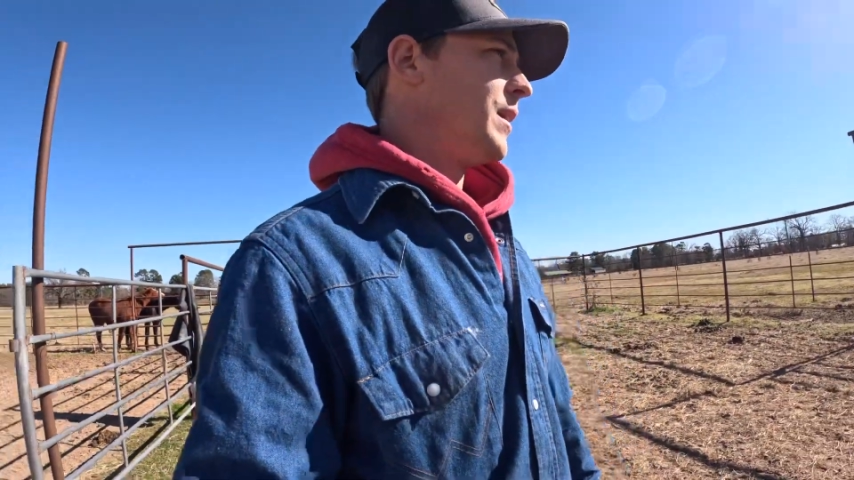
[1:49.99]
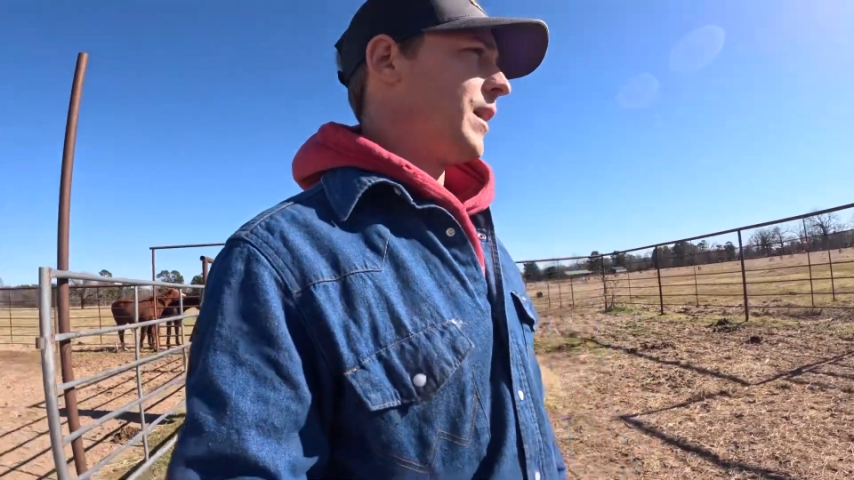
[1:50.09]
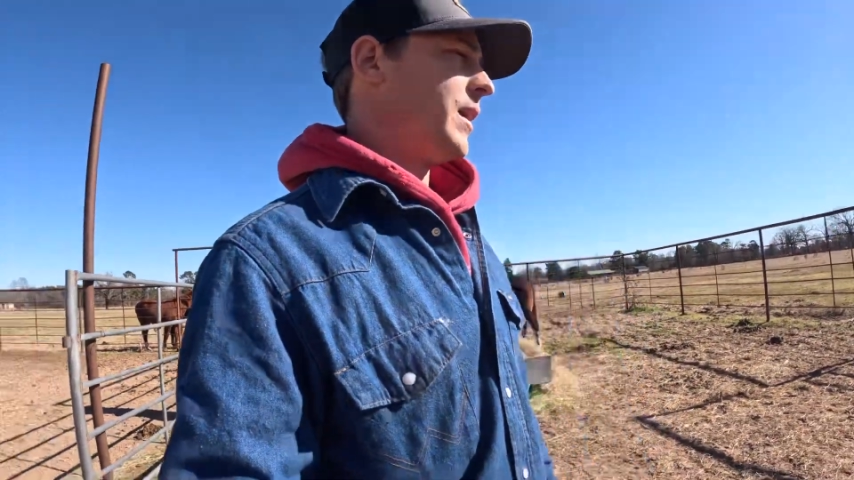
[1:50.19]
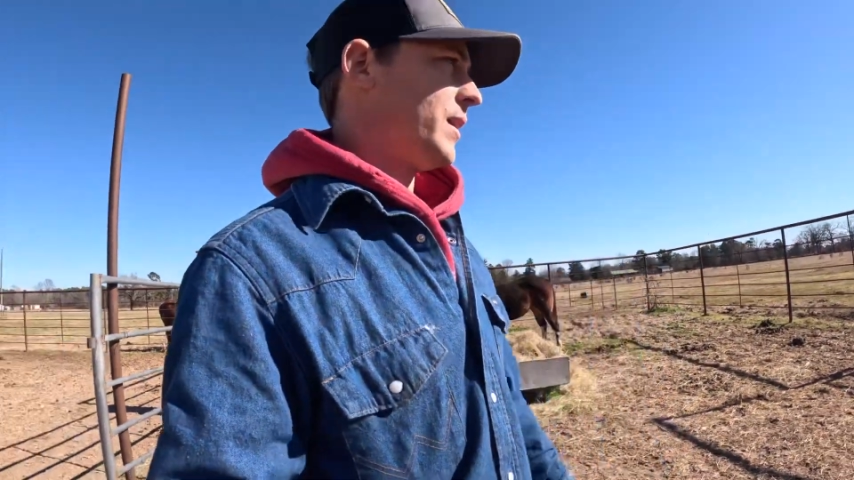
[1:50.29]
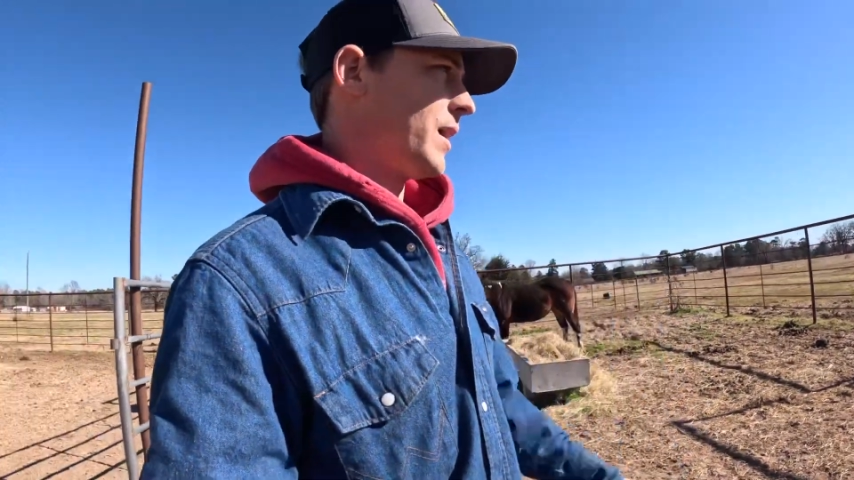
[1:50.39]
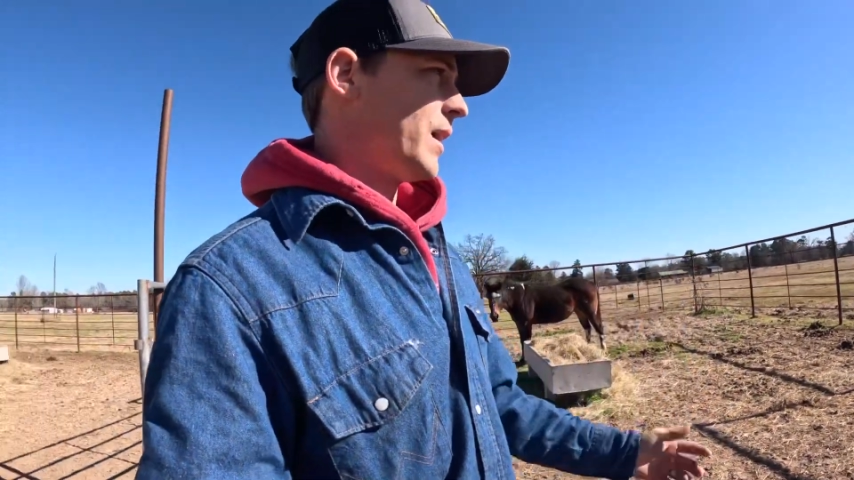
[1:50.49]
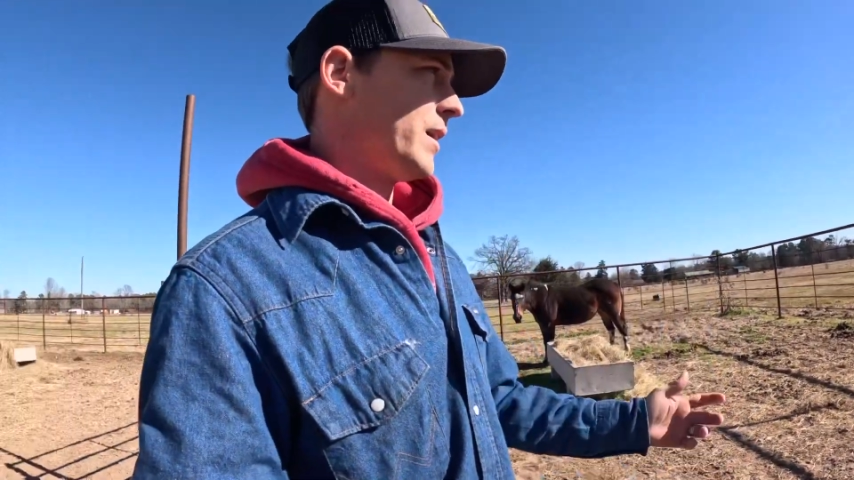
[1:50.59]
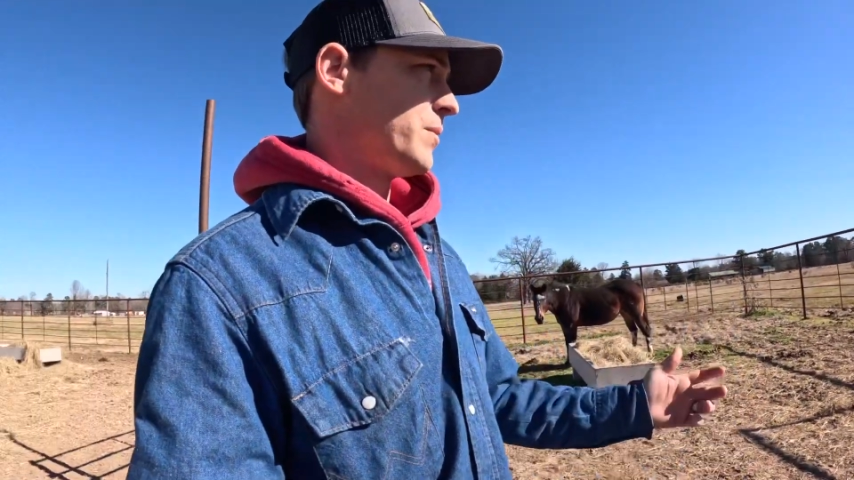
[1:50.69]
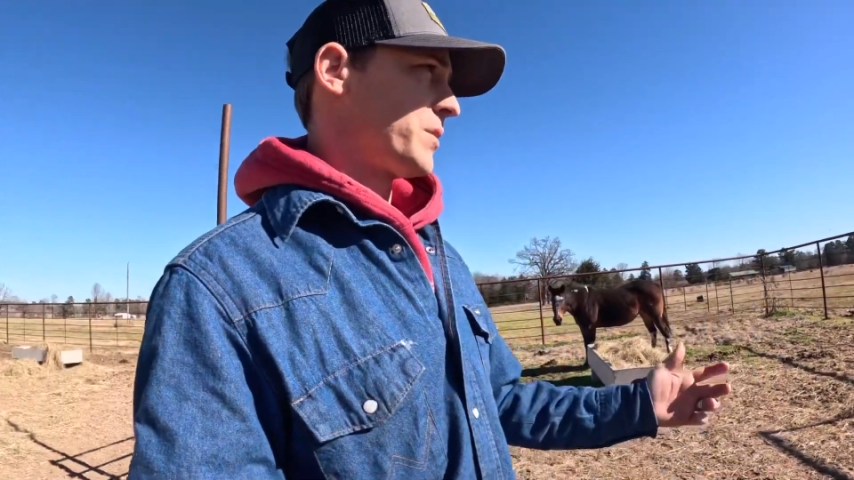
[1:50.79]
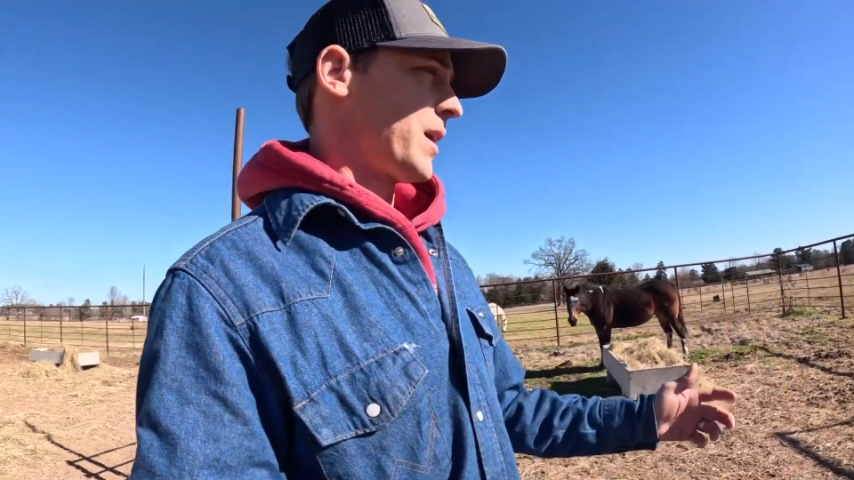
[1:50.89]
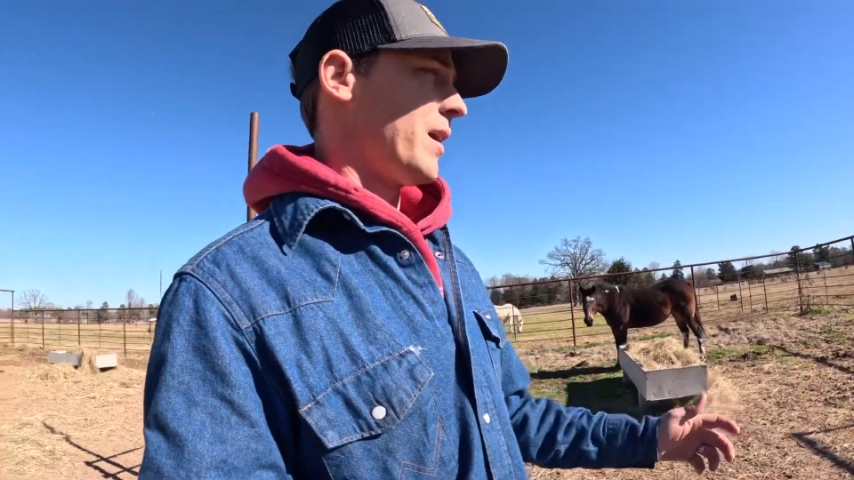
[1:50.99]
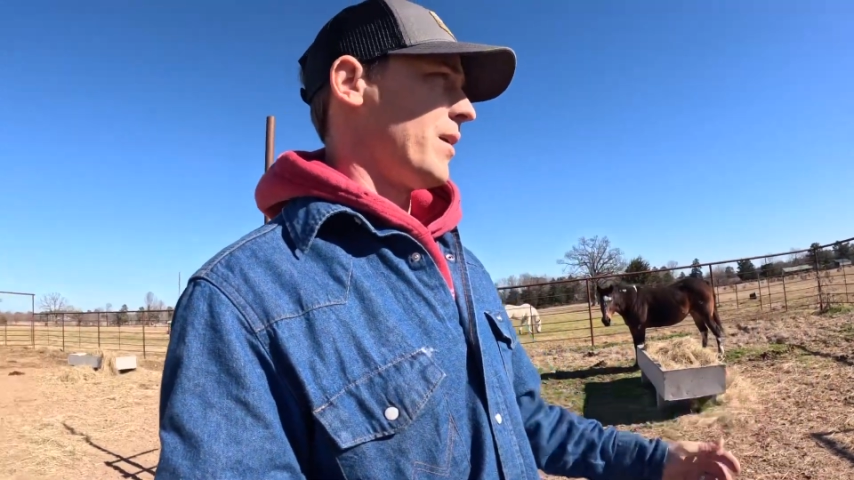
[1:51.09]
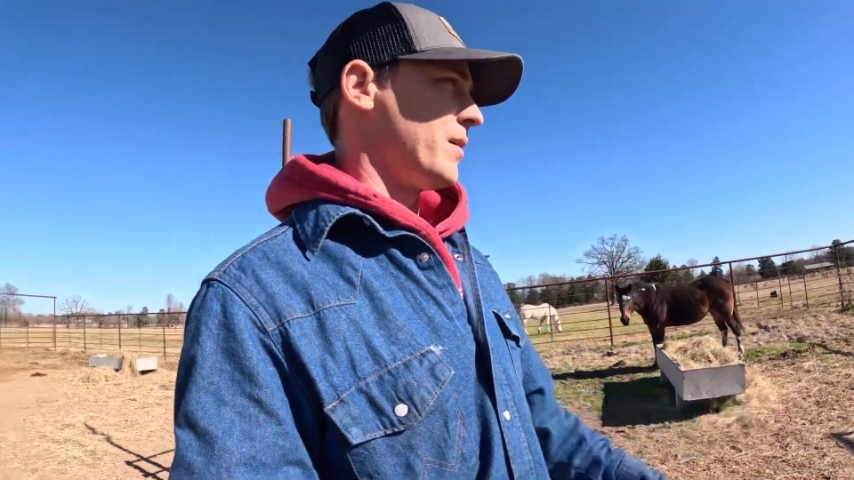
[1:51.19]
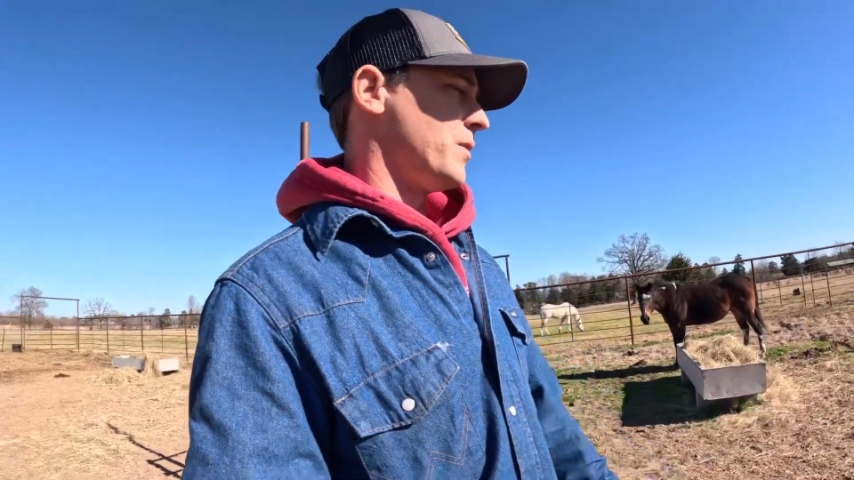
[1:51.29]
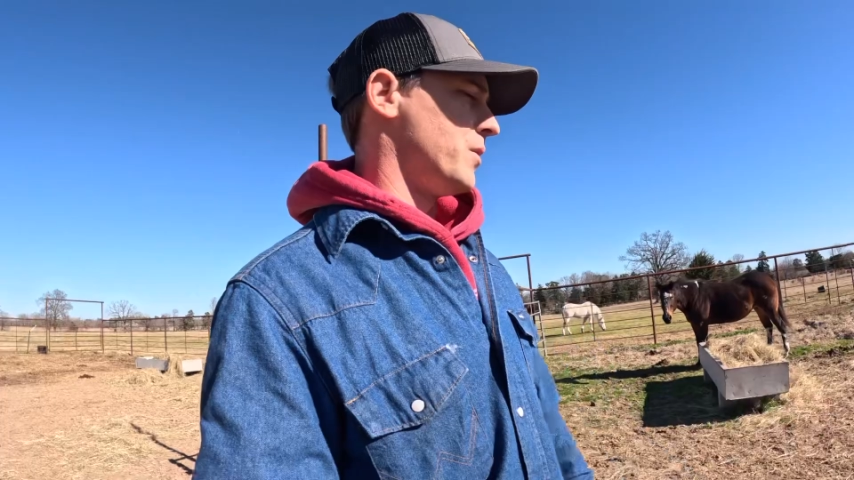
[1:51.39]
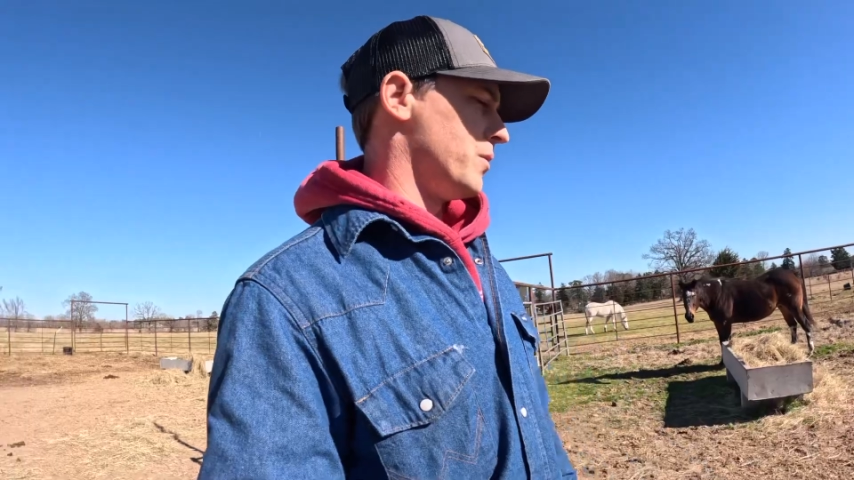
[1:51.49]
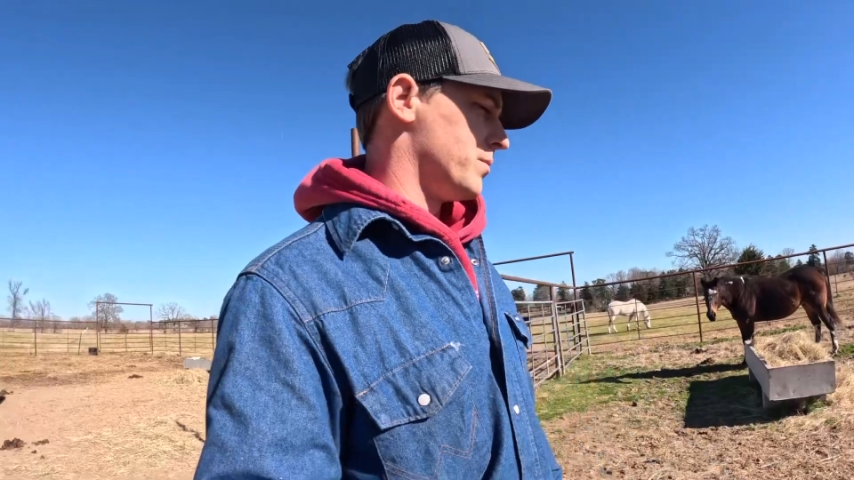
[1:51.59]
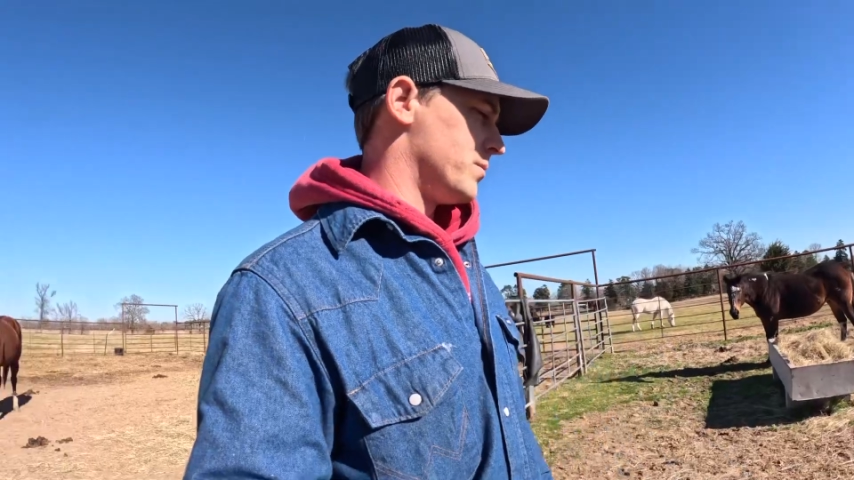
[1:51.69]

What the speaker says: and it kind of helps the cow out too.